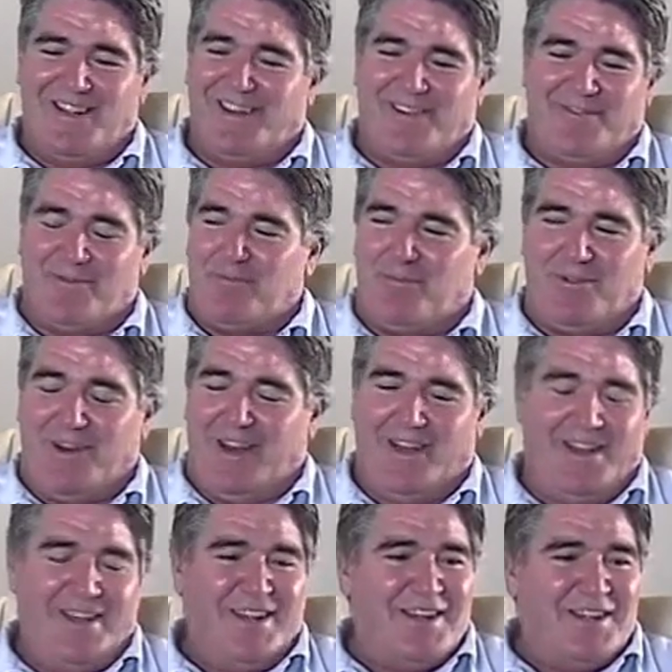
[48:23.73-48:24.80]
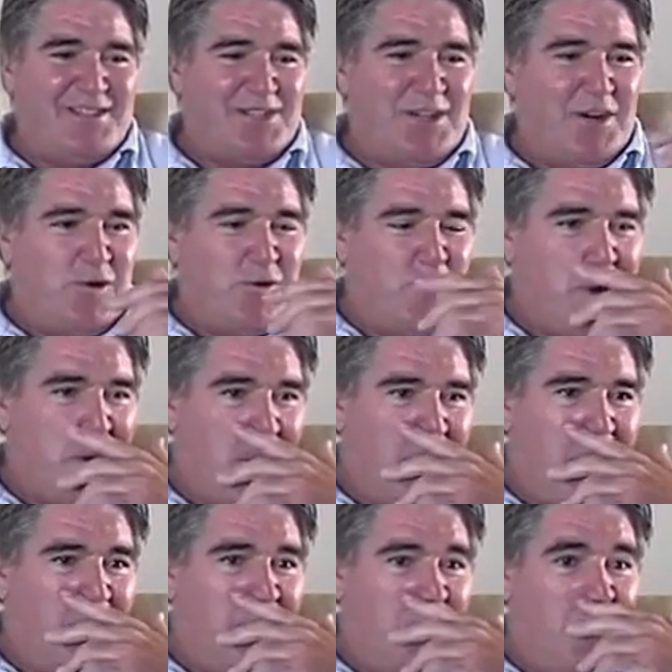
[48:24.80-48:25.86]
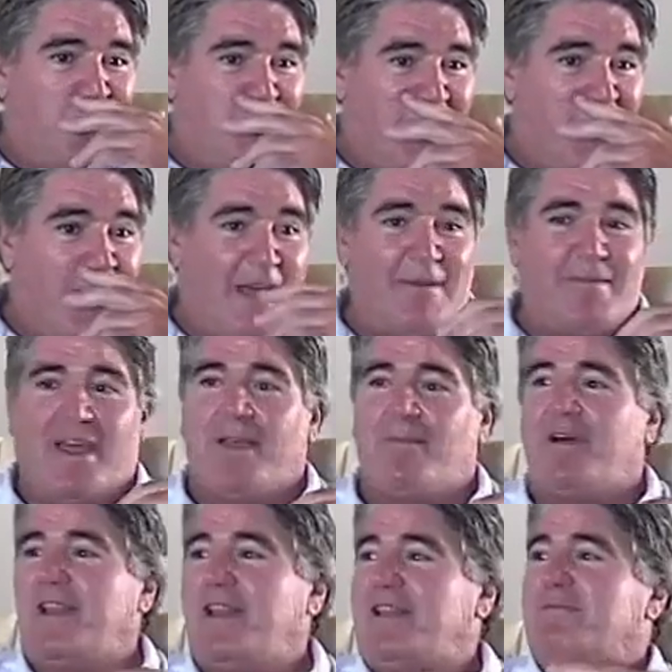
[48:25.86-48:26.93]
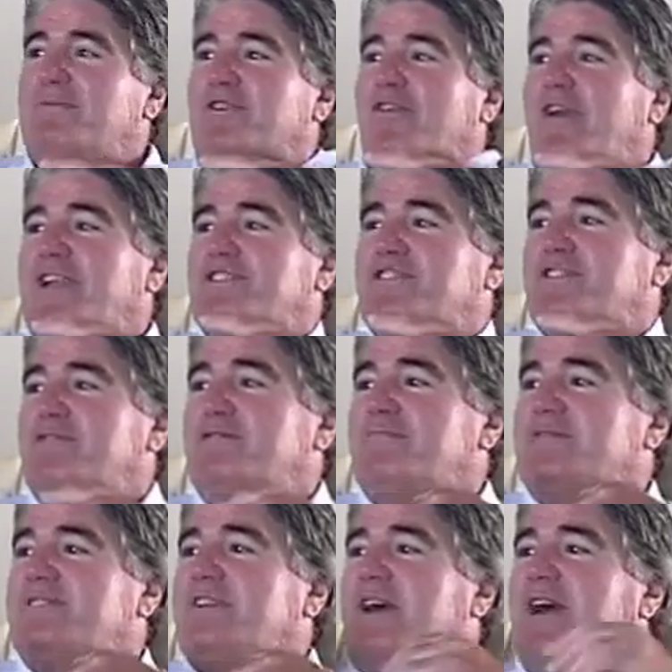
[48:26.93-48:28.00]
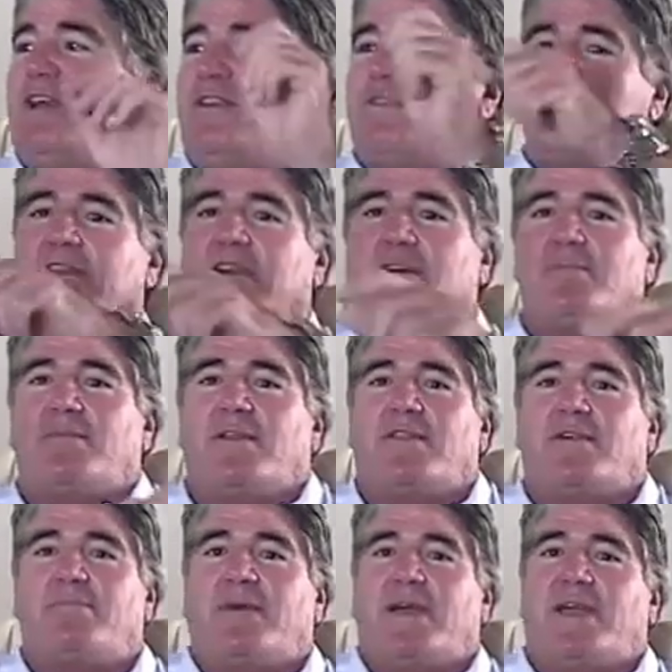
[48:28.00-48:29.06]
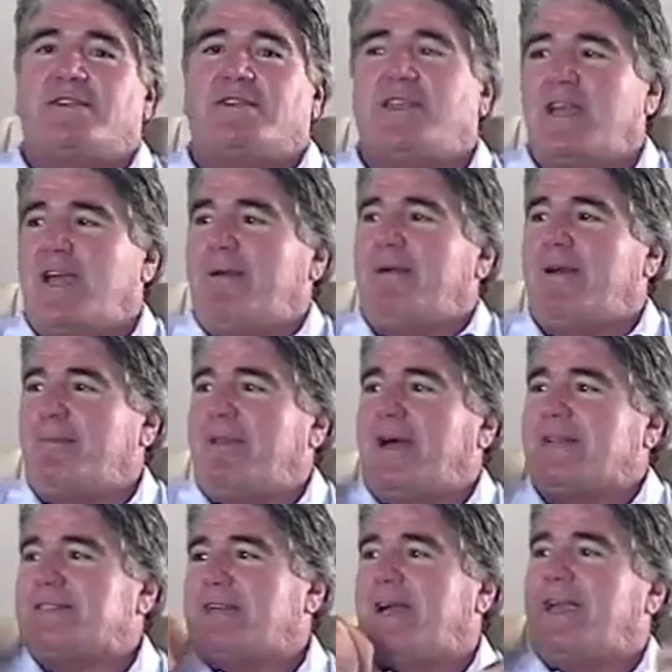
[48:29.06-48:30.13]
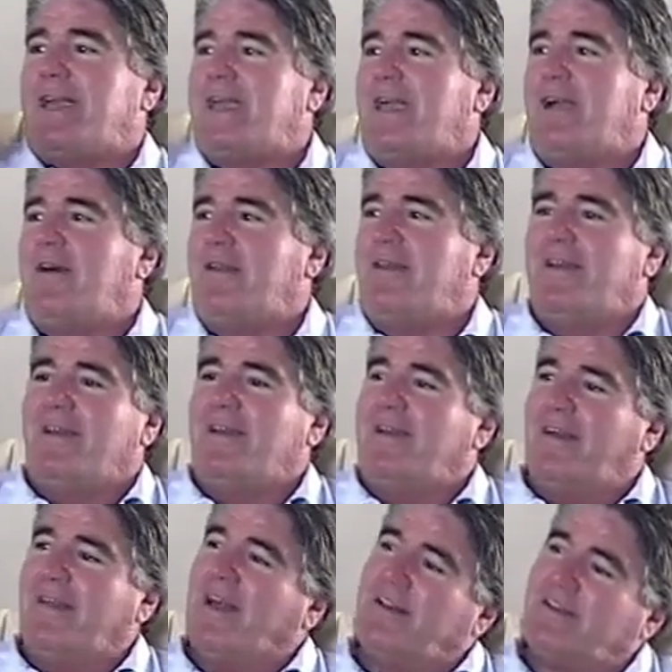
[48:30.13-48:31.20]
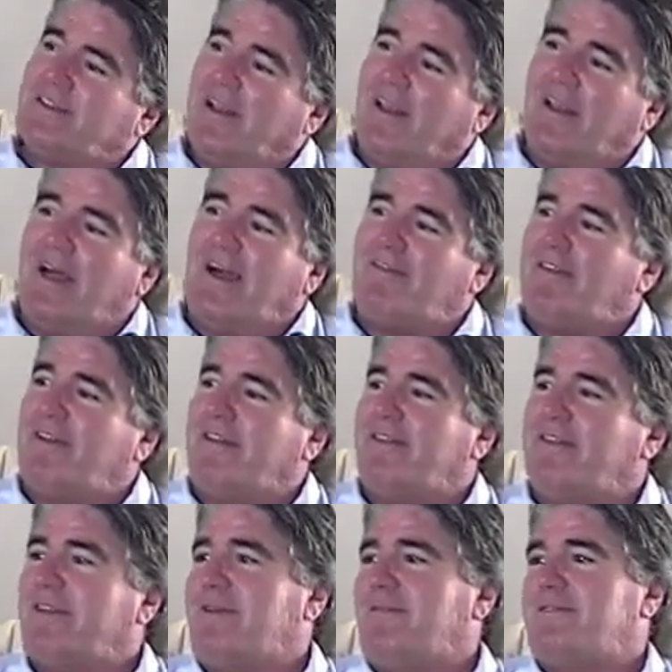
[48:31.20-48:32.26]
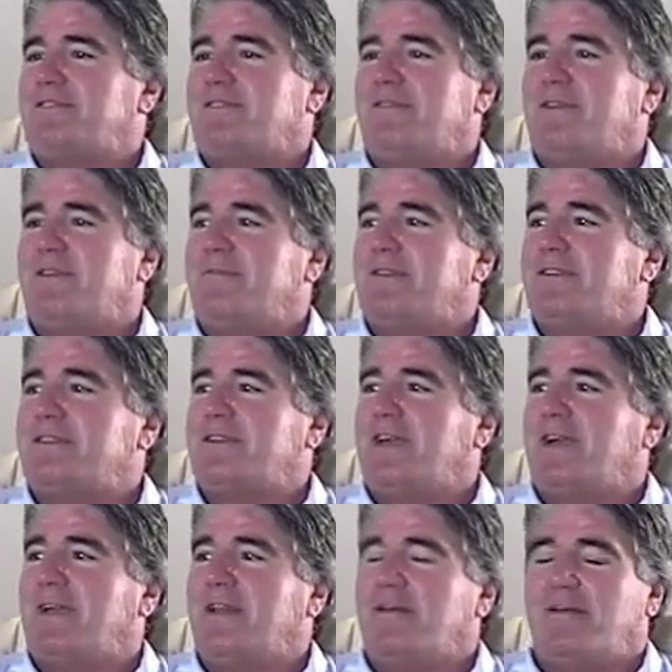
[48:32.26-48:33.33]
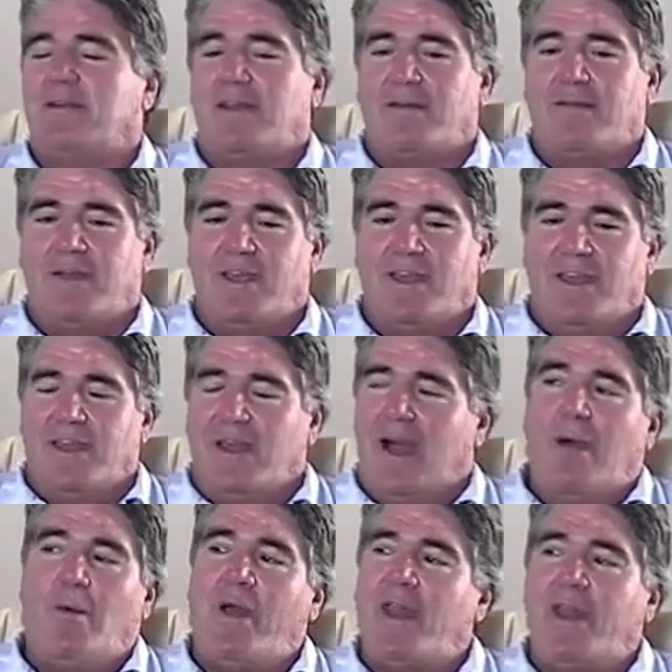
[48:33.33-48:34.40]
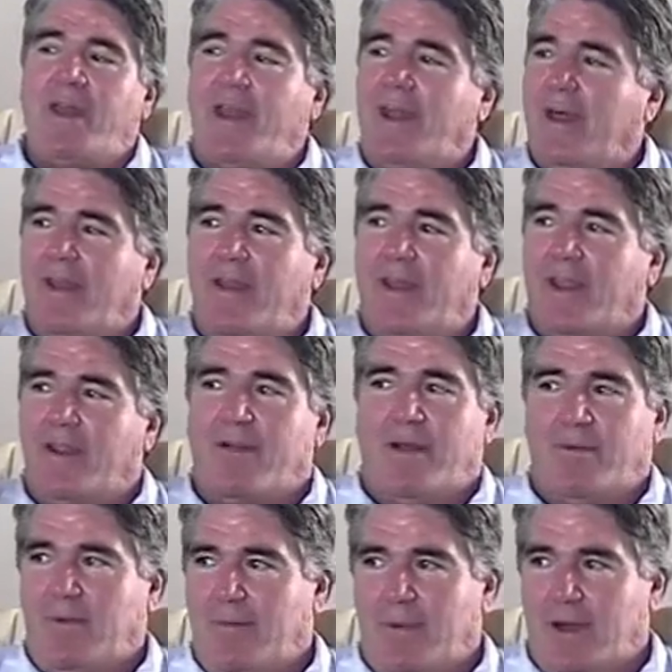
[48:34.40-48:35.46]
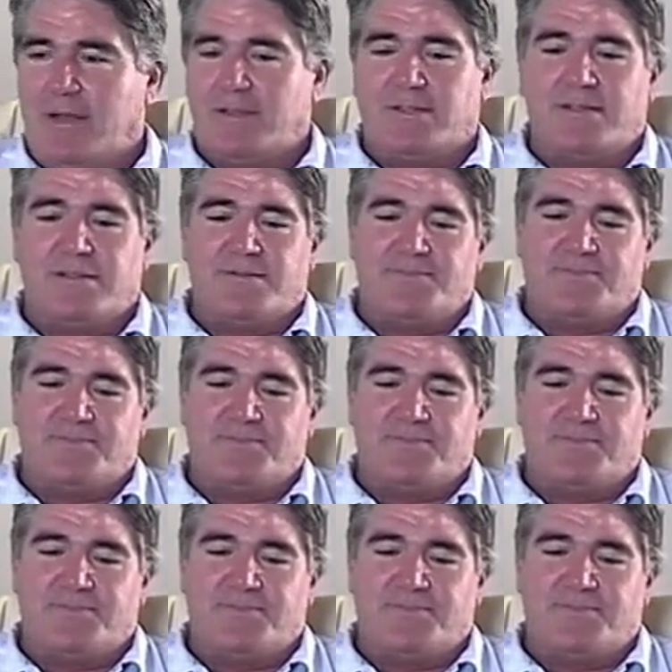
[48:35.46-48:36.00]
Different breed. So they're all over there, and I'm there in my little grey suit and tie, and hook it up on the pegs and get my black tie kit on, and they all start laughing and thinking, what's going on with this guy? You know, anyway. I went in and had an incredible match.